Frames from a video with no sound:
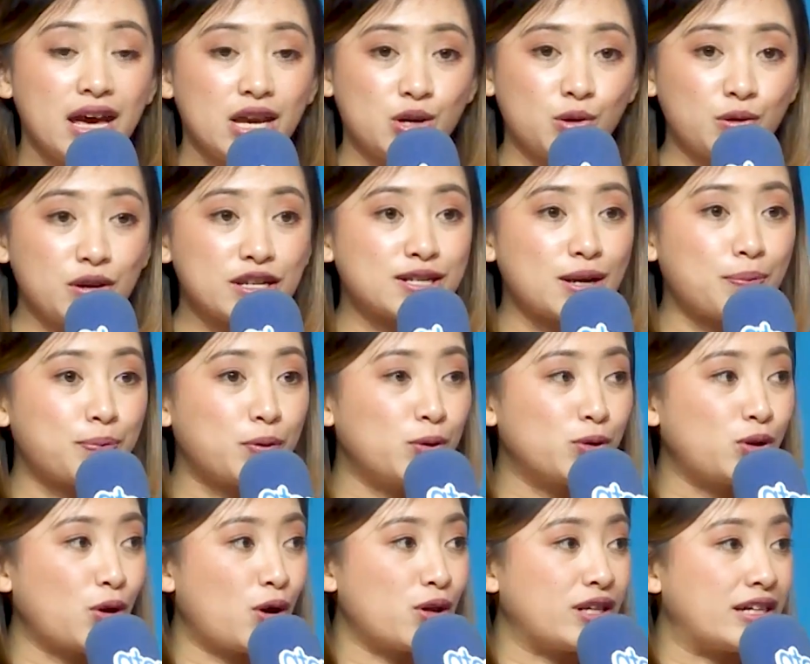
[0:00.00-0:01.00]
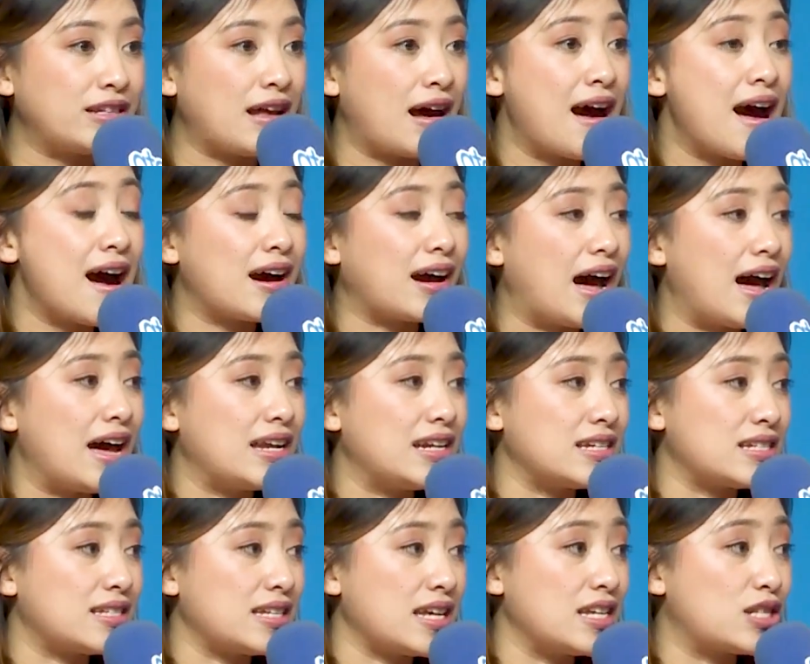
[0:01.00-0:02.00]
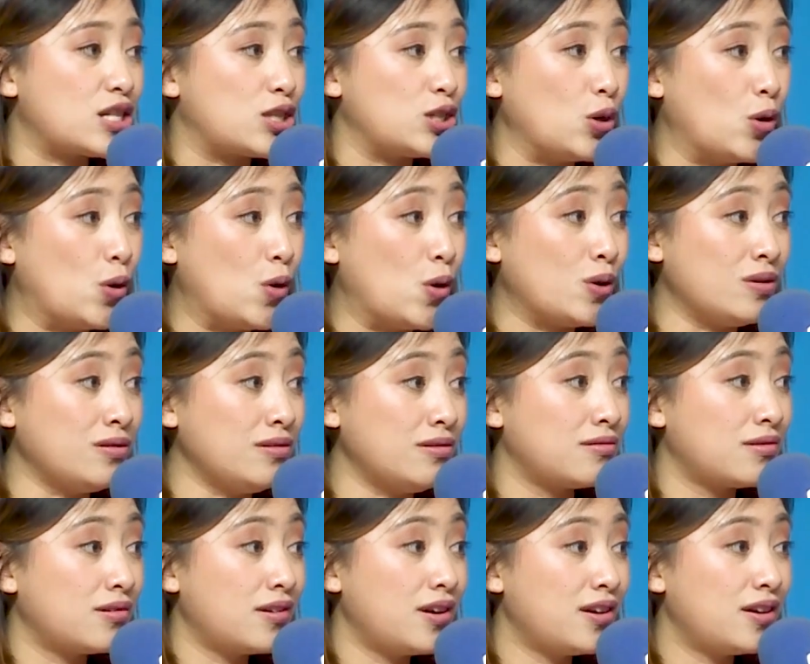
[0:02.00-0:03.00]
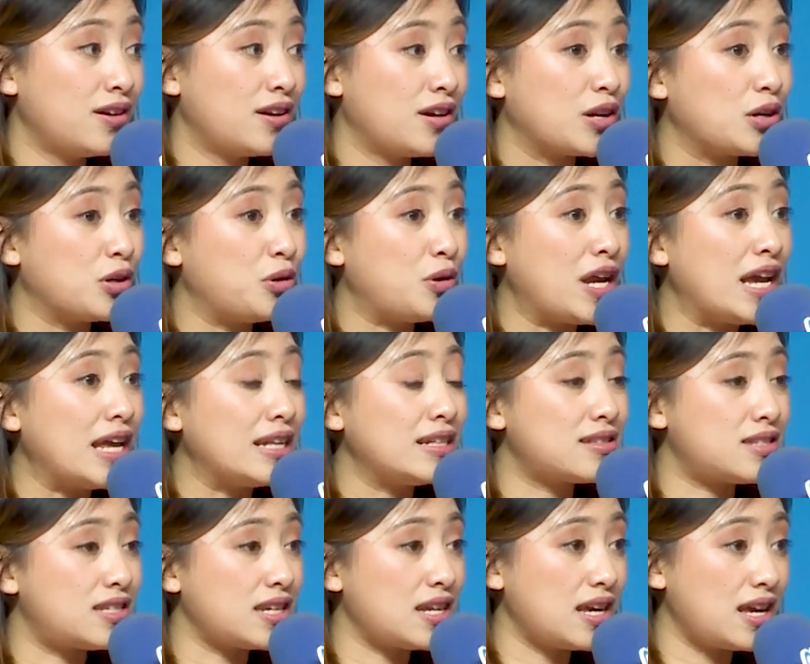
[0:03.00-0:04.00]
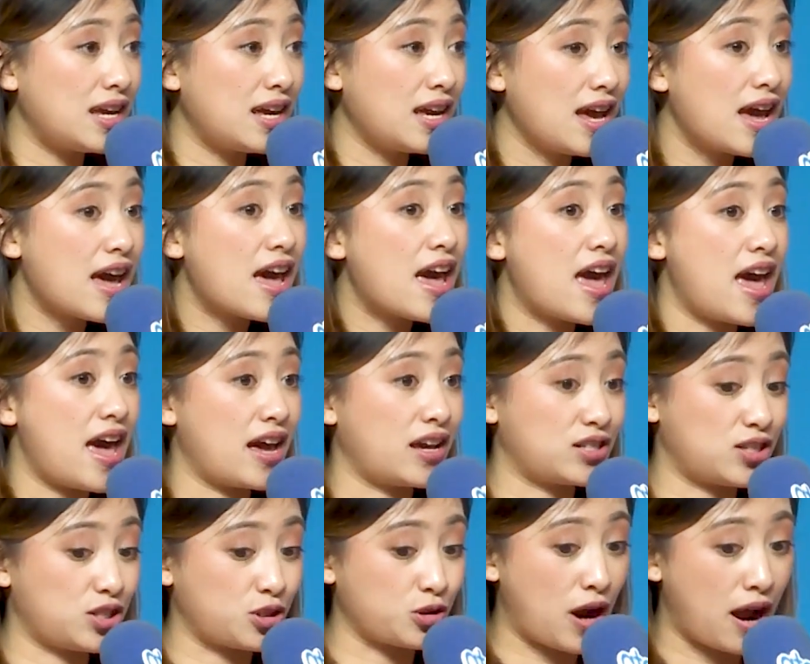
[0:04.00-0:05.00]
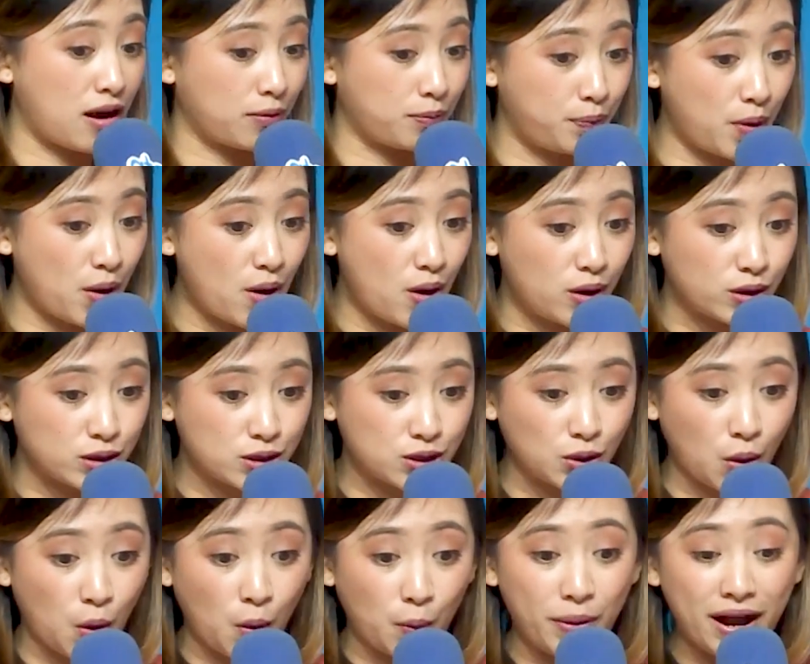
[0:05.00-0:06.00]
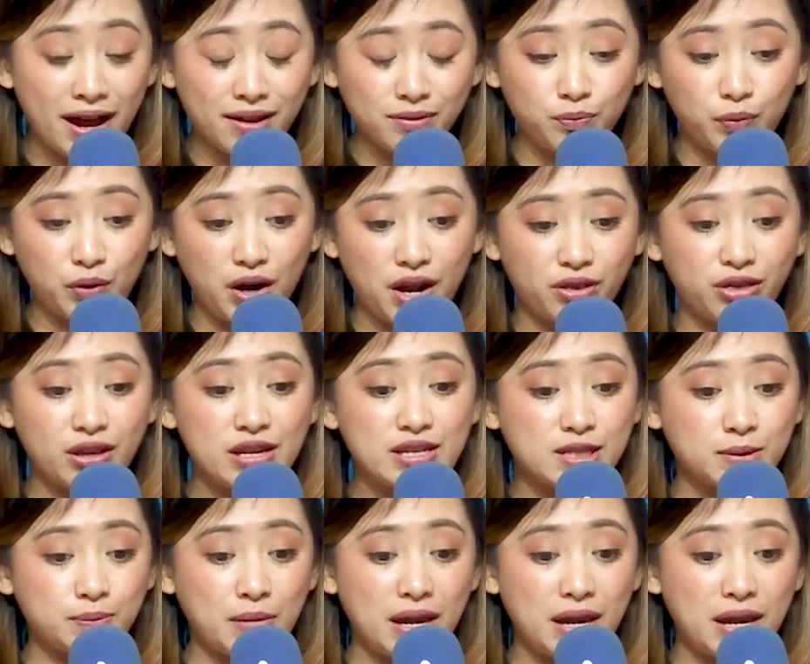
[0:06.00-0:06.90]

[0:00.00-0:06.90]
Yung isa po doon na nakakaalis is yung green tea extract po. So, bad breath is